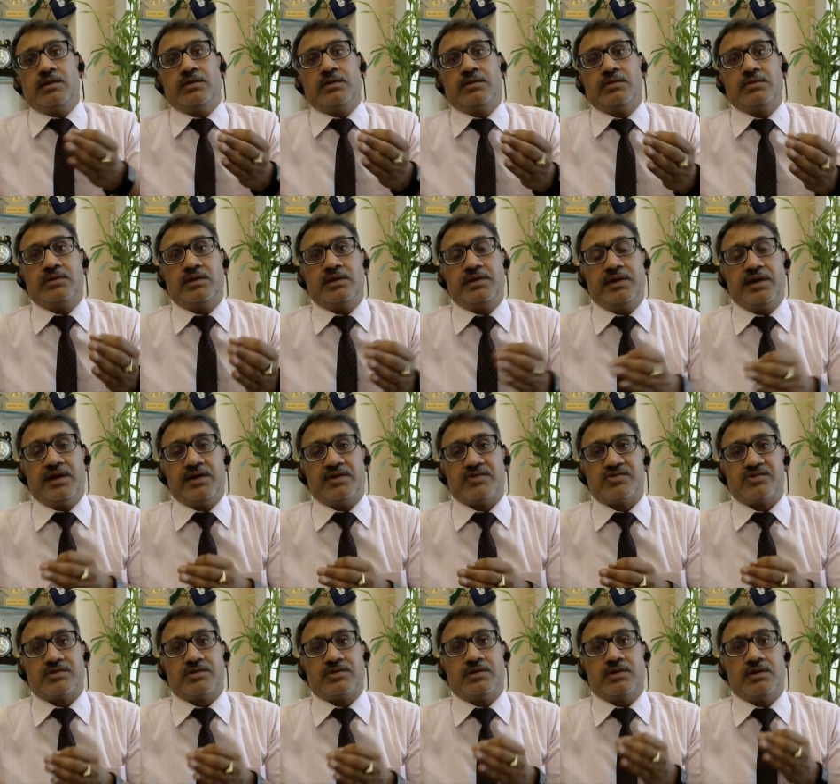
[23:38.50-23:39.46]
The
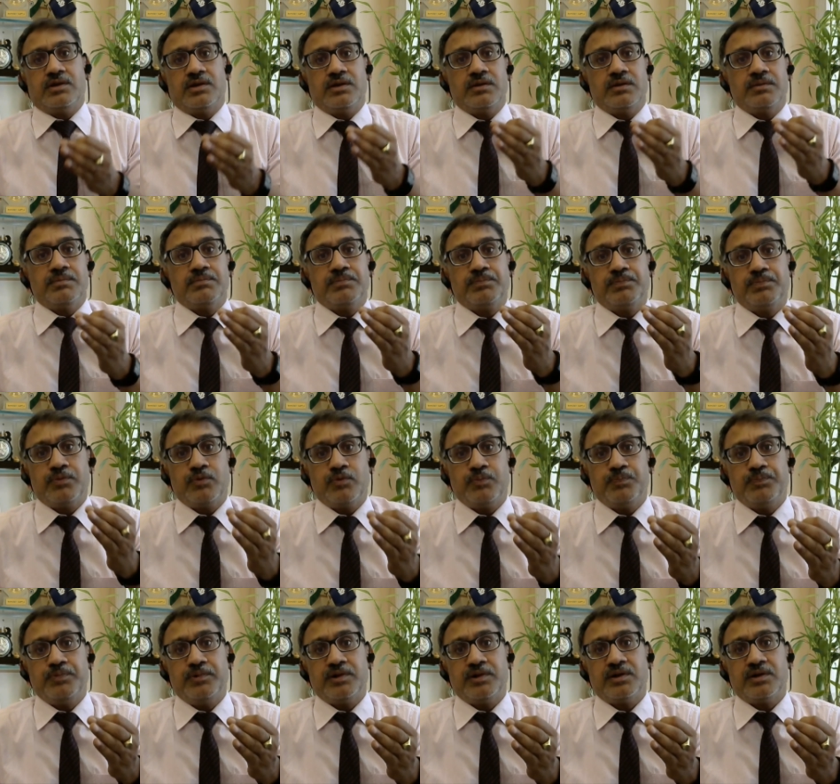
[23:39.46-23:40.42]
next,
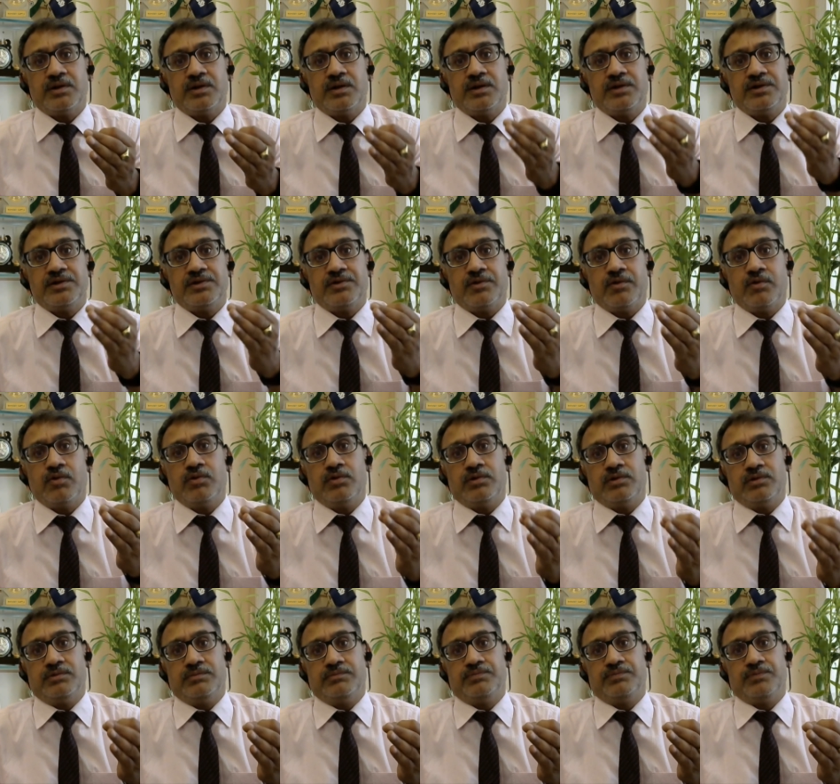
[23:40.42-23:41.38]
proper control
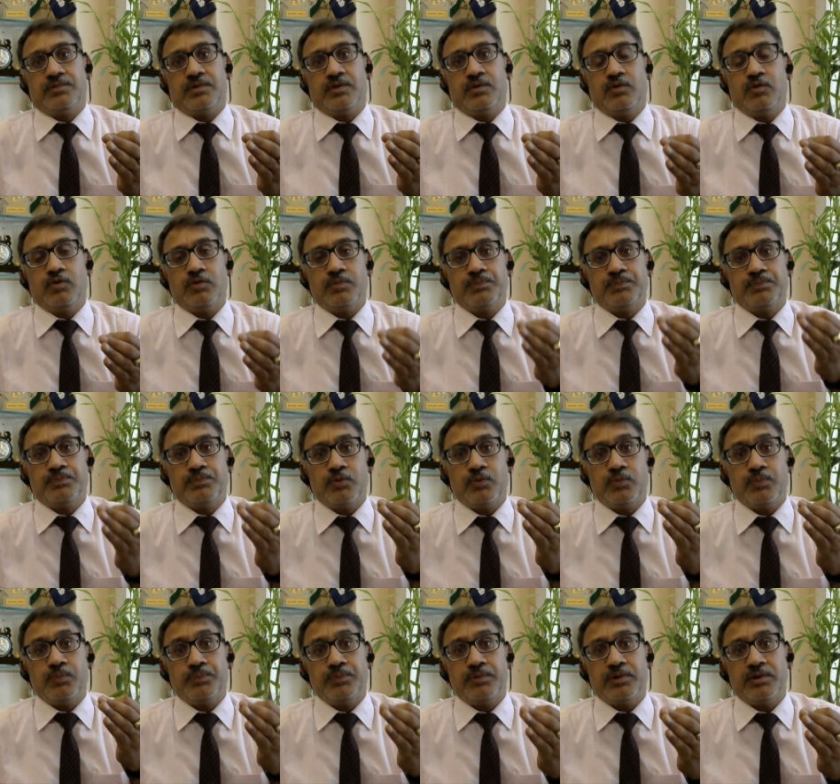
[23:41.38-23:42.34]
or
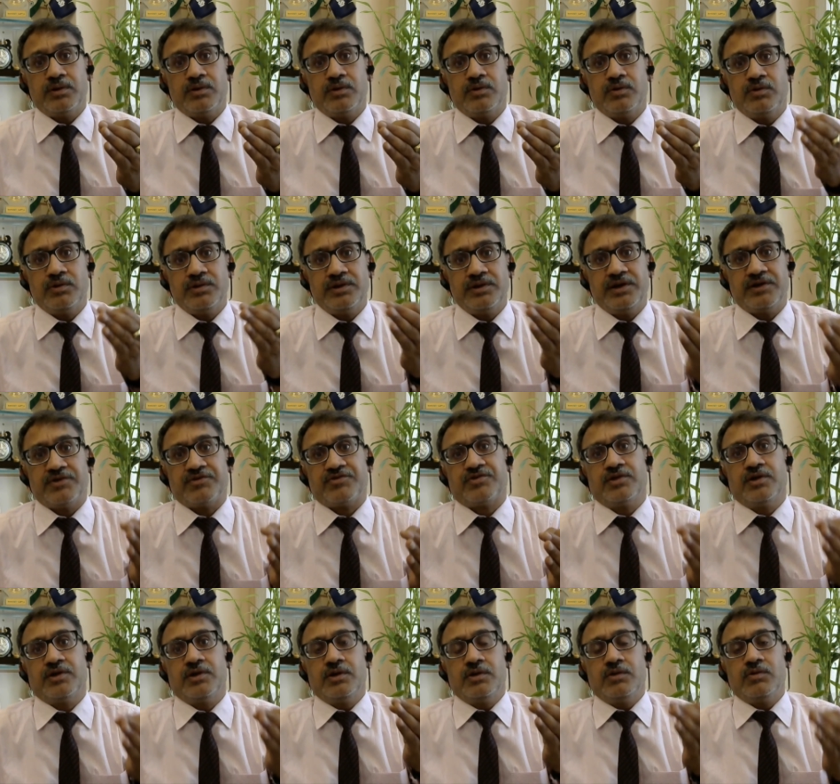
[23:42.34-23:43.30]
proper audits
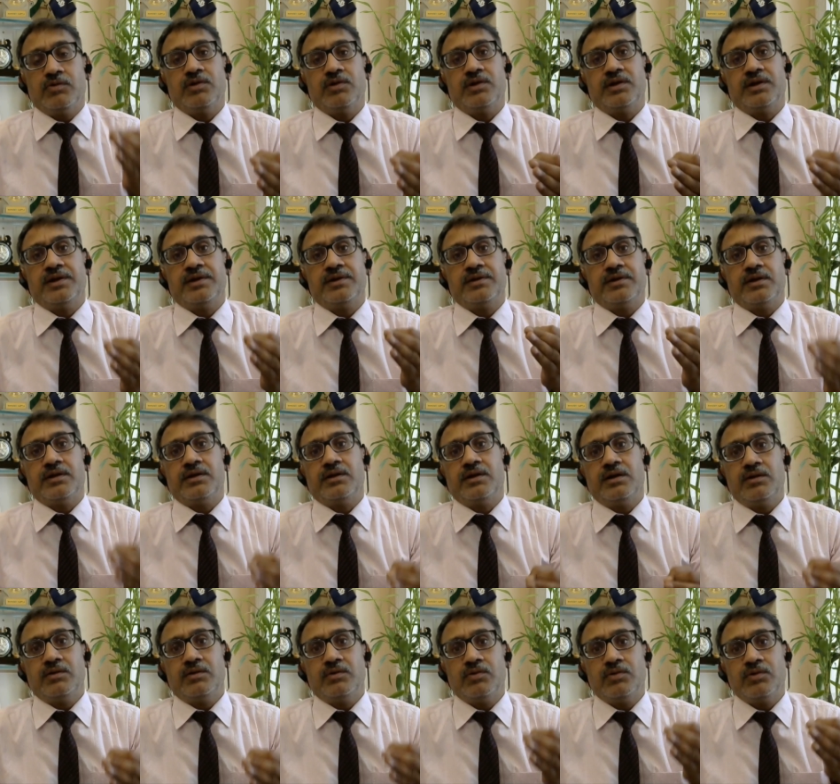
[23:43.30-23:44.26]
or
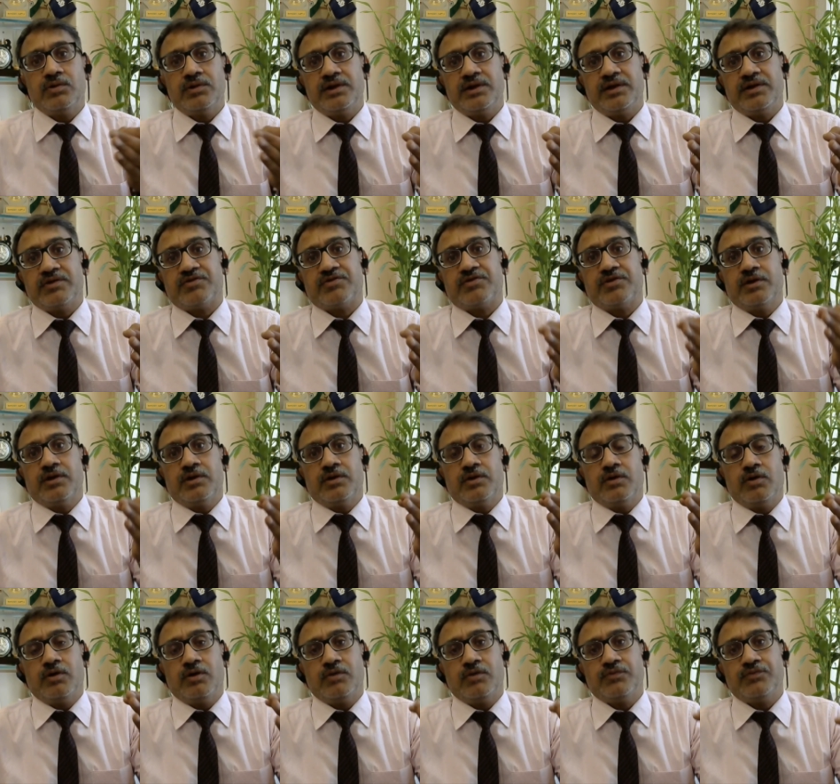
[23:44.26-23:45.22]
internal audits
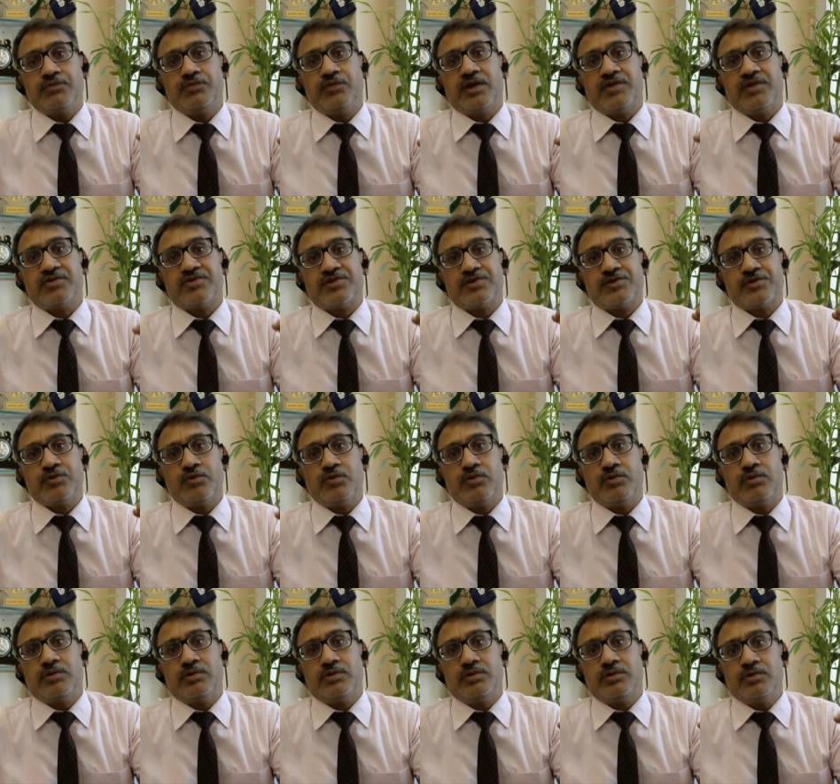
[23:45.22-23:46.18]
of the
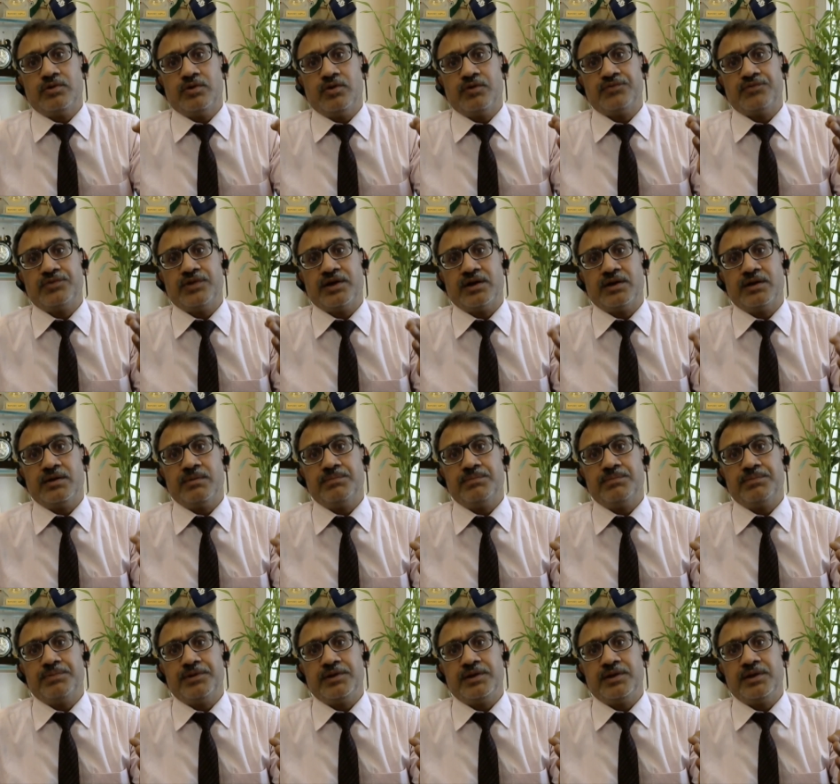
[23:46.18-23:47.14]
stock of the
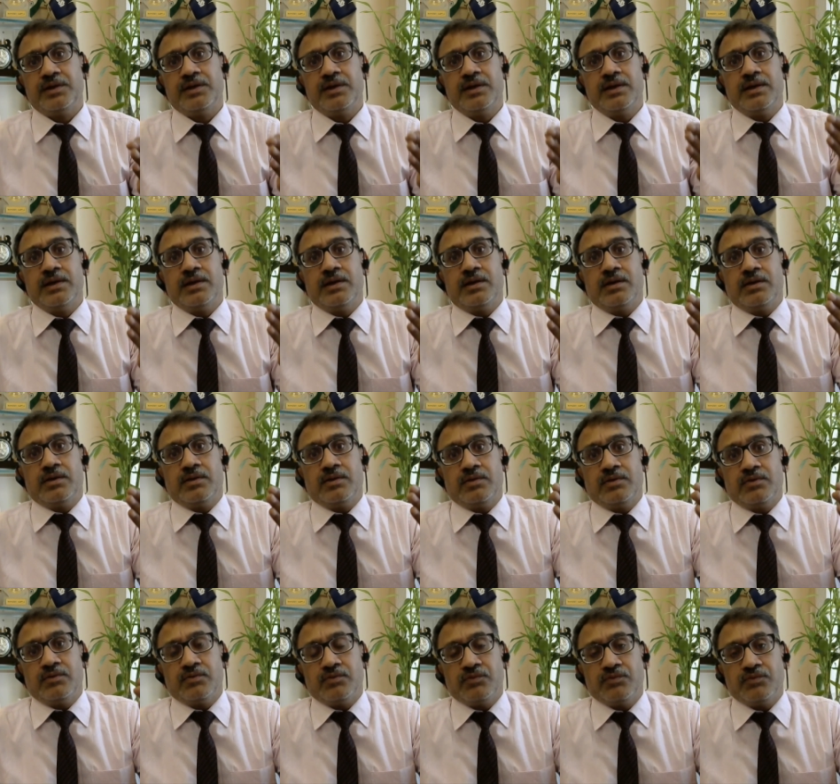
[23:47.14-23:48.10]
company
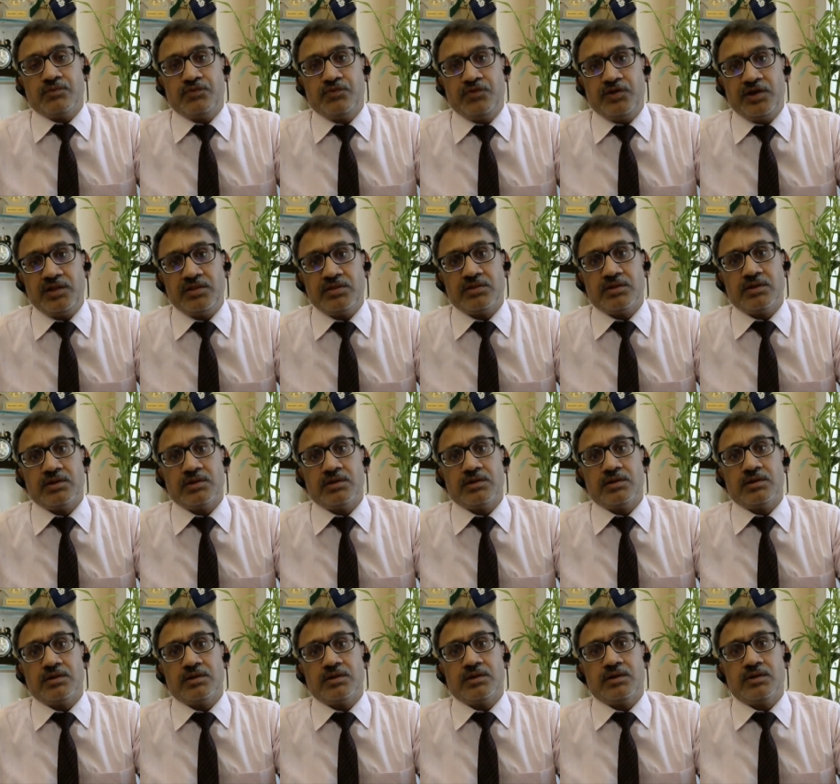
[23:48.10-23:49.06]
with
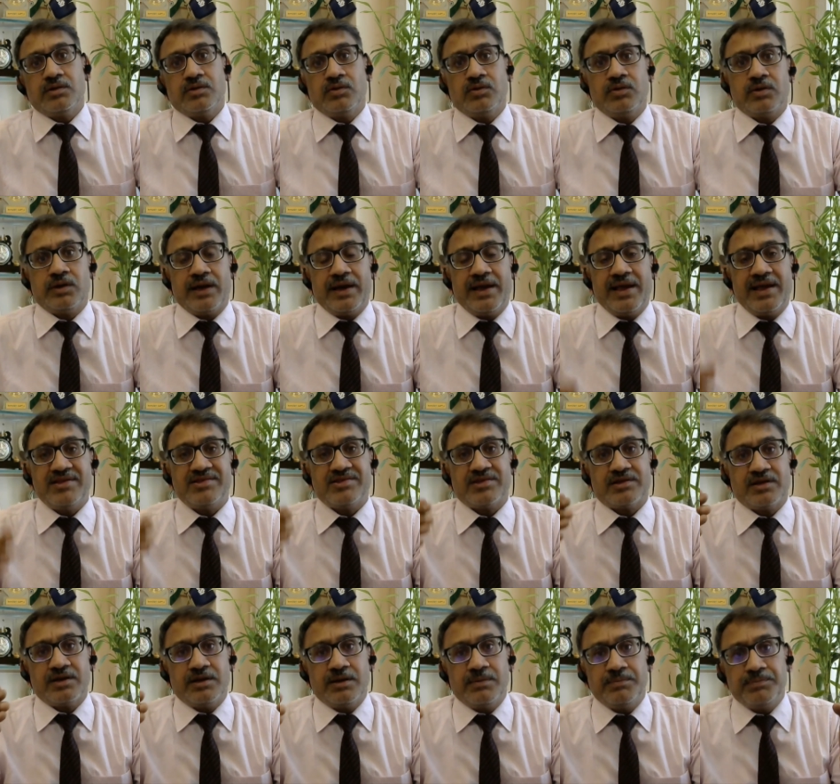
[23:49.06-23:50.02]
or as
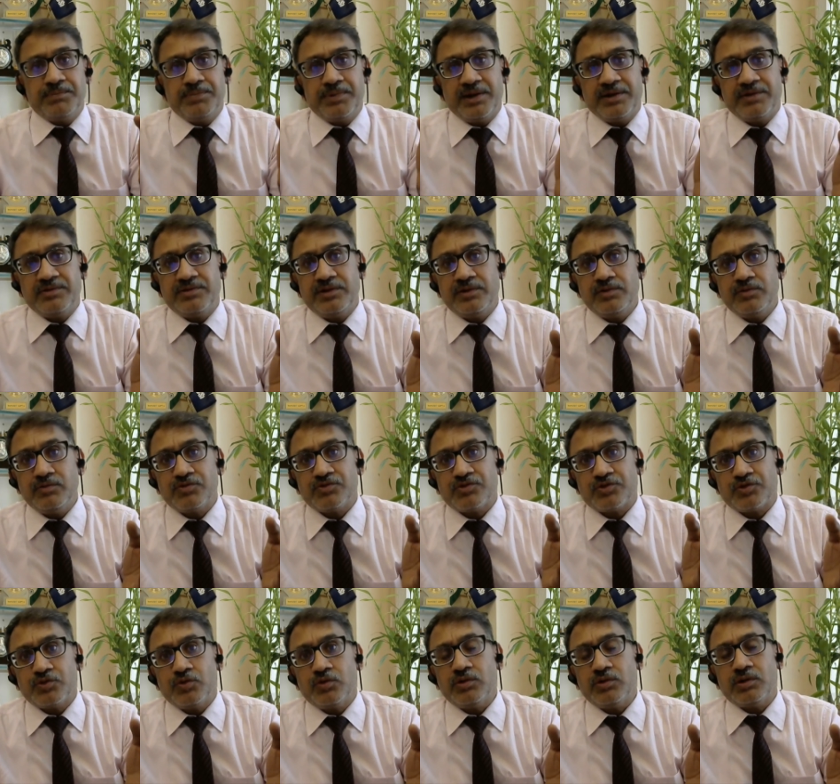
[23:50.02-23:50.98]
comparison to
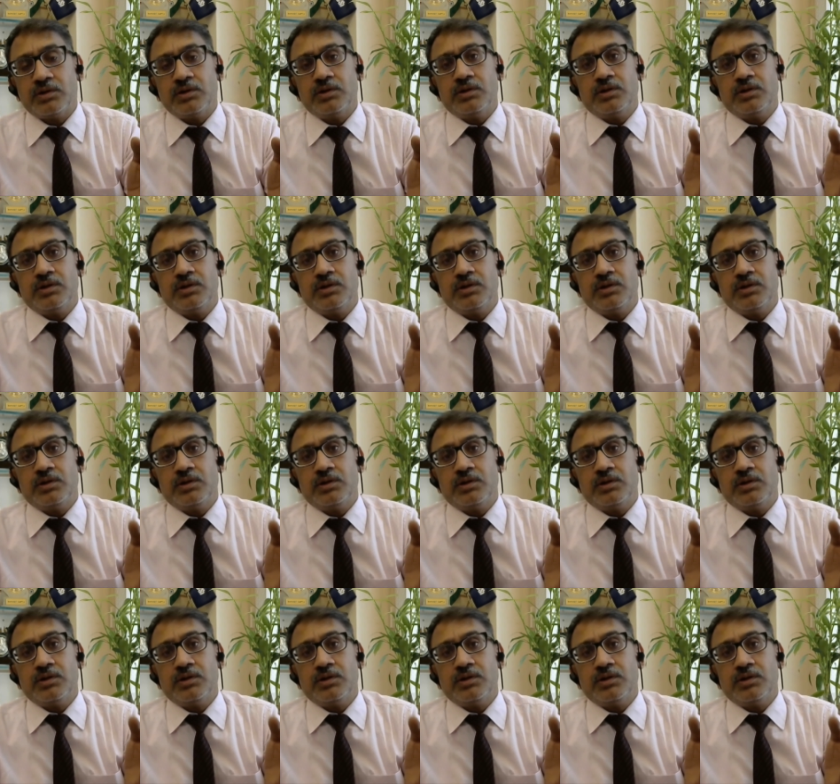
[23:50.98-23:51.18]
stock